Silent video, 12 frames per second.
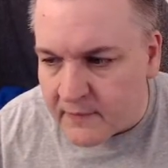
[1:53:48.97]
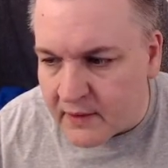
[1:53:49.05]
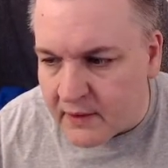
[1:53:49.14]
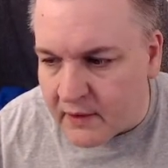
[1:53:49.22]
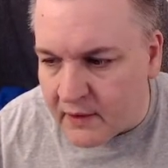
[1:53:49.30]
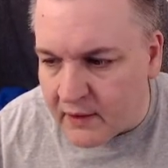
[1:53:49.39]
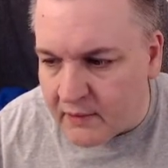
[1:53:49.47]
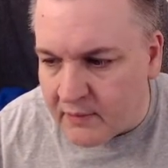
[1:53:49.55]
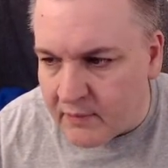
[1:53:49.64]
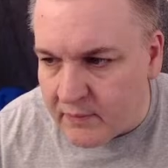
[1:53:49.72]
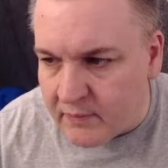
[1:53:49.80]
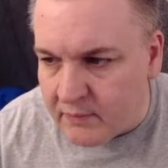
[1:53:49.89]
Uh,
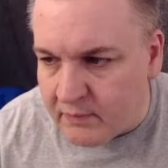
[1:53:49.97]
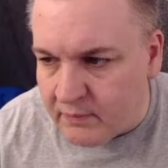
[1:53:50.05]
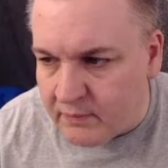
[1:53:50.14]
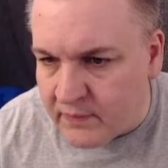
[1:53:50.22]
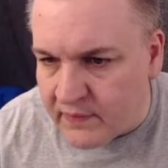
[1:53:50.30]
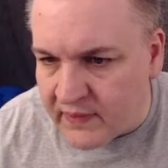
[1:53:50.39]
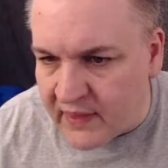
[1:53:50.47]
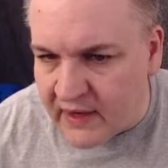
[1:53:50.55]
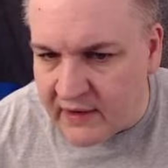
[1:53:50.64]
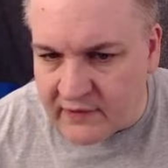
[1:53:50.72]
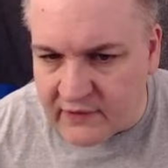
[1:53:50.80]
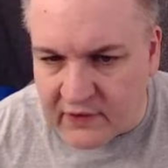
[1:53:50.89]
that
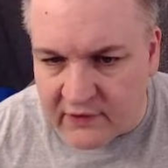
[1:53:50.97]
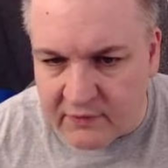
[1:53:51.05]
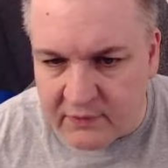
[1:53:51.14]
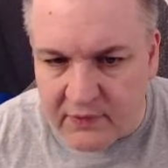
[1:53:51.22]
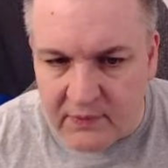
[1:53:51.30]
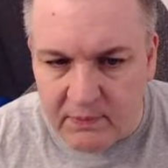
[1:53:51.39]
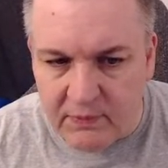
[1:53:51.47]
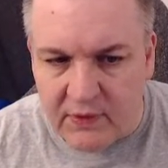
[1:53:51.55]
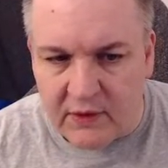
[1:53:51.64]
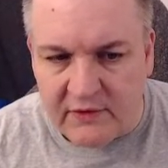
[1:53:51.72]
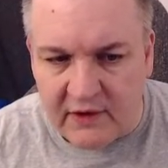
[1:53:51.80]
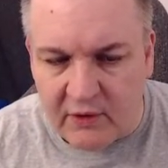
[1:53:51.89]
is the
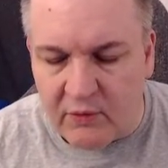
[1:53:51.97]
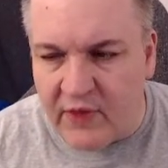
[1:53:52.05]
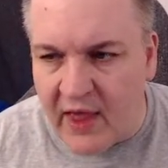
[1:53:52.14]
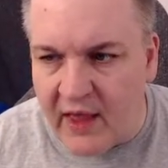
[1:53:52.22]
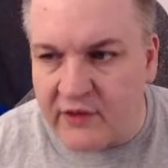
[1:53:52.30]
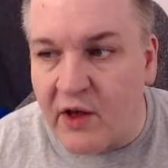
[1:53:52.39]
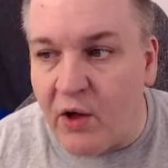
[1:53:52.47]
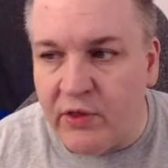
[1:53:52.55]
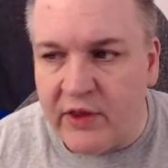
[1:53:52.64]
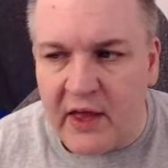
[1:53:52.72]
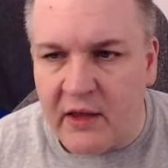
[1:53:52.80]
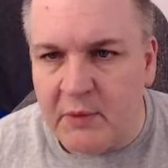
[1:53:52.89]
deal that has all
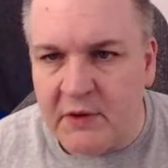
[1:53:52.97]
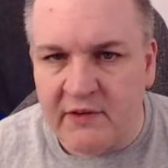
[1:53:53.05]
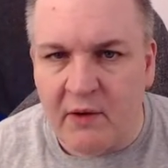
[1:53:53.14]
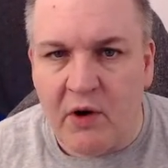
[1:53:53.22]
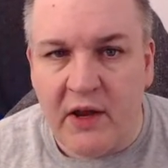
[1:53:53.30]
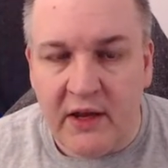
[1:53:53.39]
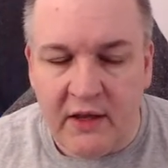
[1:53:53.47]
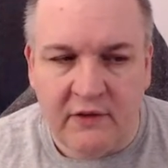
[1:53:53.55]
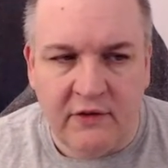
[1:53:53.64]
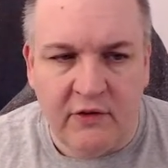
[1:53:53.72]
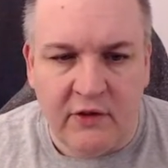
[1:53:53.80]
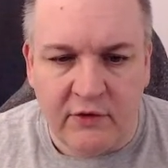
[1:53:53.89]
the elements I want
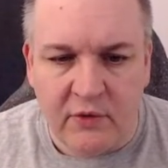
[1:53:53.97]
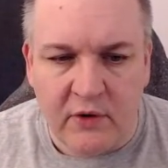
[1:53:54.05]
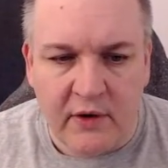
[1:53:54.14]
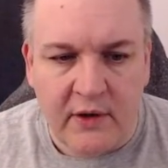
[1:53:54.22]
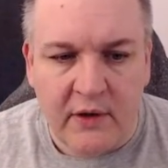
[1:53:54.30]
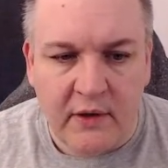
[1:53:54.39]
into the story.